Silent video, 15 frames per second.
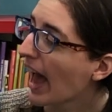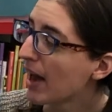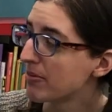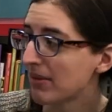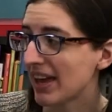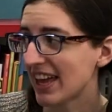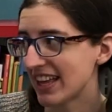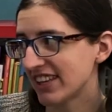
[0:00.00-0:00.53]
M
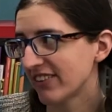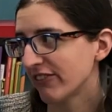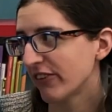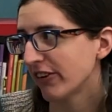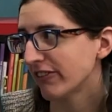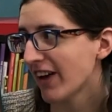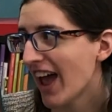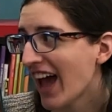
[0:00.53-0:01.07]
isn't
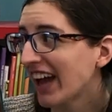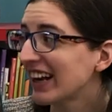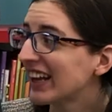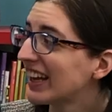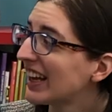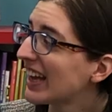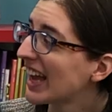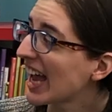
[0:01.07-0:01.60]
for rat,
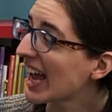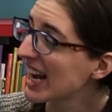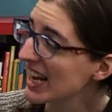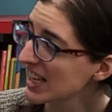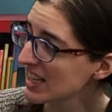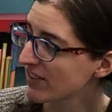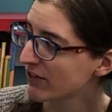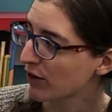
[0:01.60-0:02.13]
it
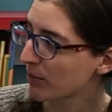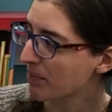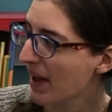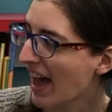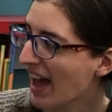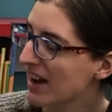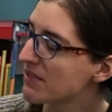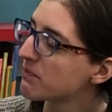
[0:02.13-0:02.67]
isn't for
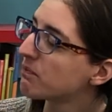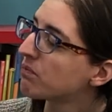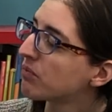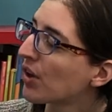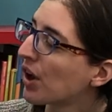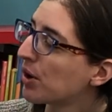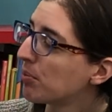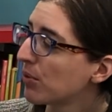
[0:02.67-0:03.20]
bat.
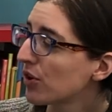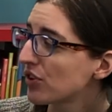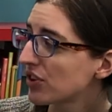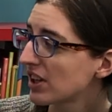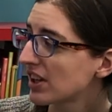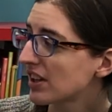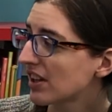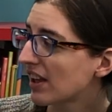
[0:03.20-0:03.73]

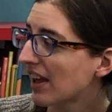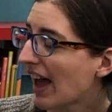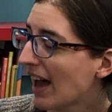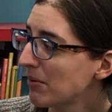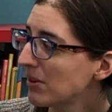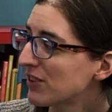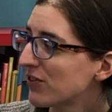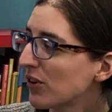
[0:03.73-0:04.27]
Moose is,
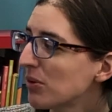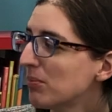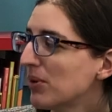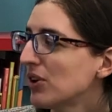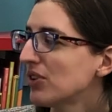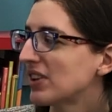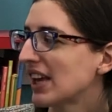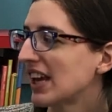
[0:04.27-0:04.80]
M is for
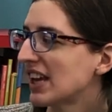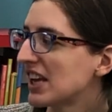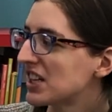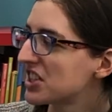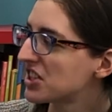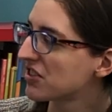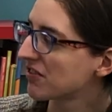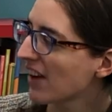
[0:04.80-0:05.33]
moose in a
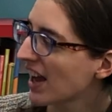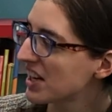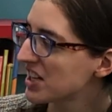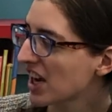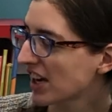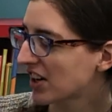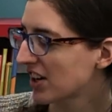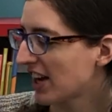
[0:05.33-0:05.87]
red
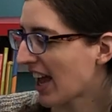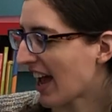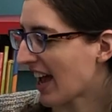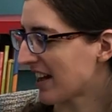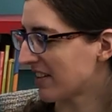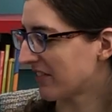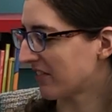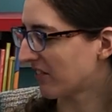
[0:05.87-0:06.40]
checkered hat.